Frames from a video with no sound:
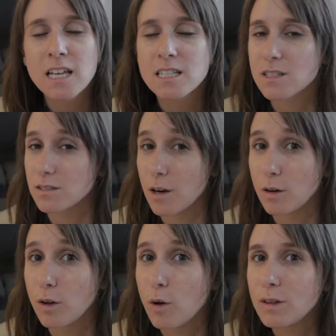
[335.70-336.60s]
So there
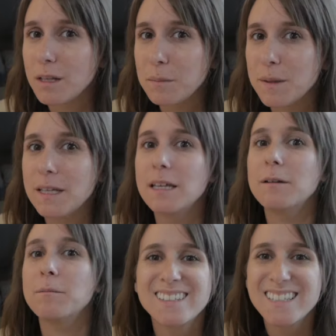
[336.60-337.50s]
will only
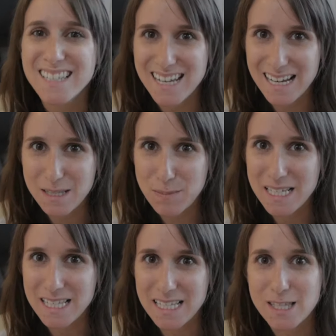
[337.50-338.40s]
be 6
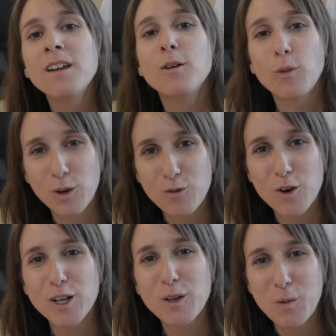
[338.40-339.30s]
pieces, 1
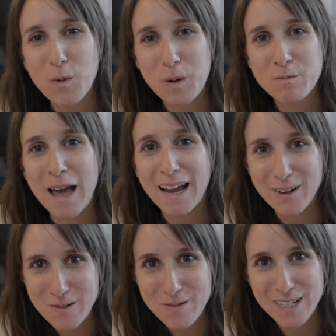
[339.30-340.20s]
front, 1
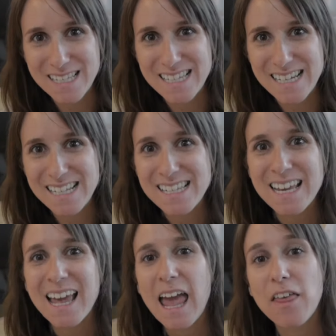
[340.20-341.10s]
back, 1 seat,
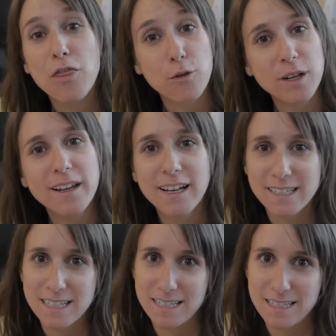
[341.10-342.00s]
and 3
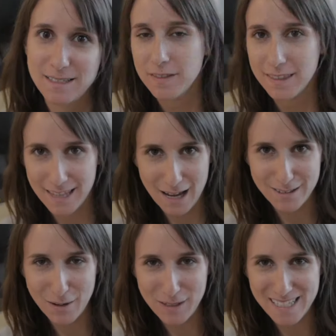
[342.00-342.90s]
gussets. Now
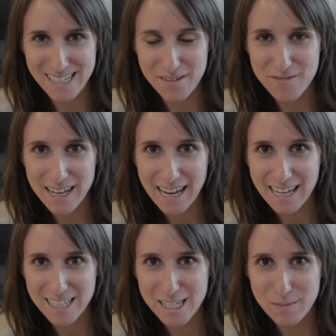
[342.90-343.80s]
that we did the fitting
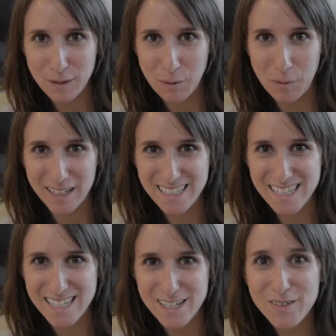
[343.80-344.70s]
adjustment we wanted
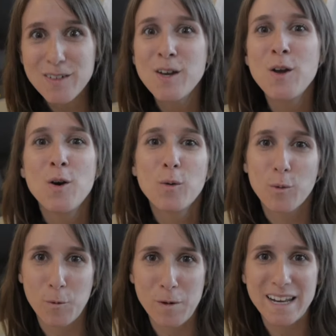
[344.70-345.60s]
to do,
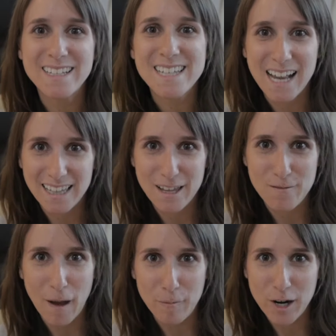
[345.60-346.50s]
we're ready to cut the
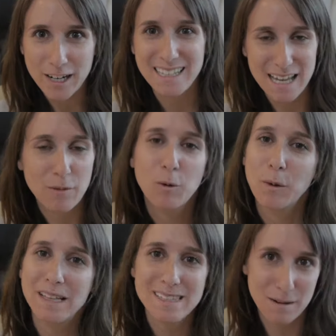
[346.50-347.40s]
fabric, and then
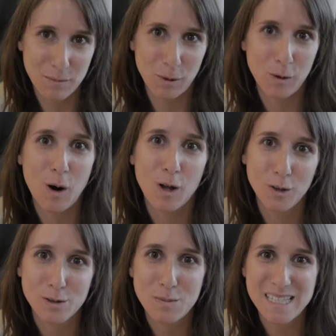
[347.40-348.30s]
we'll assemble all
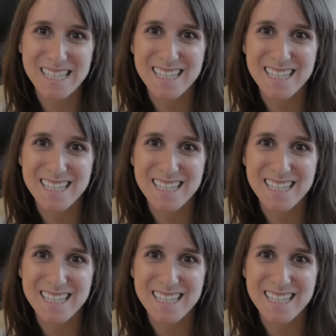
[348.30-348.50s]
those pieces